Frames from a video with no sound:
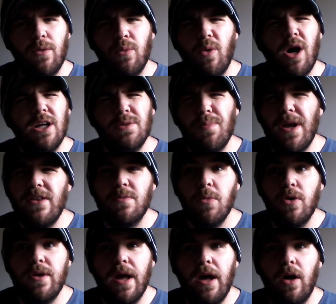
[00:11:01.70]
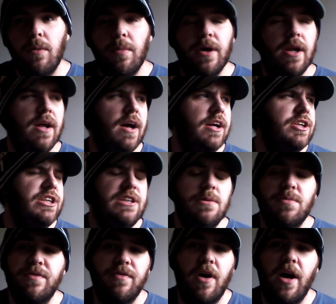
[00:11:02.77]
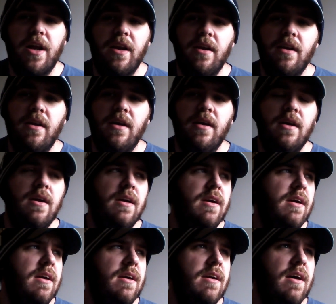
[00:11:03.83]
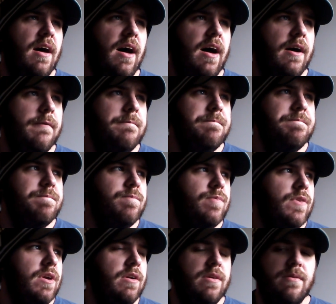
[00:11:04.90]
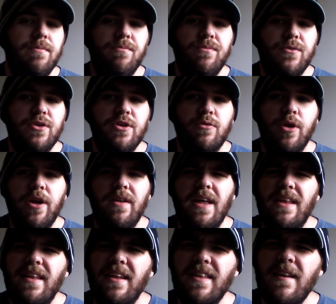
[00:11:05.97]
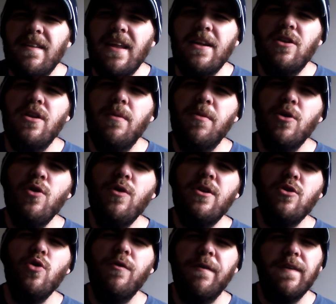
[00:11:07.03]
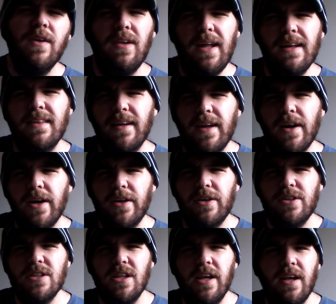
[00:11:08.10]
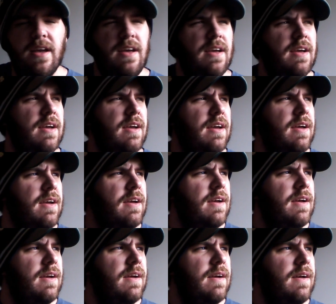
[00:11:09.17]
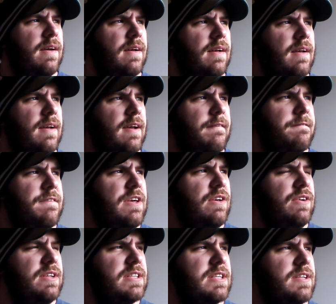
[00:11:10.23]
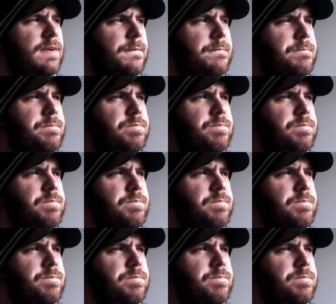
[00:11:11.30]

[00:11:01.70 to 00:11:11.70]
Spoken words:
I don't watch Bates Motel, but she seems fine. Uh, she's good. The two do feel like the characters. Like it feels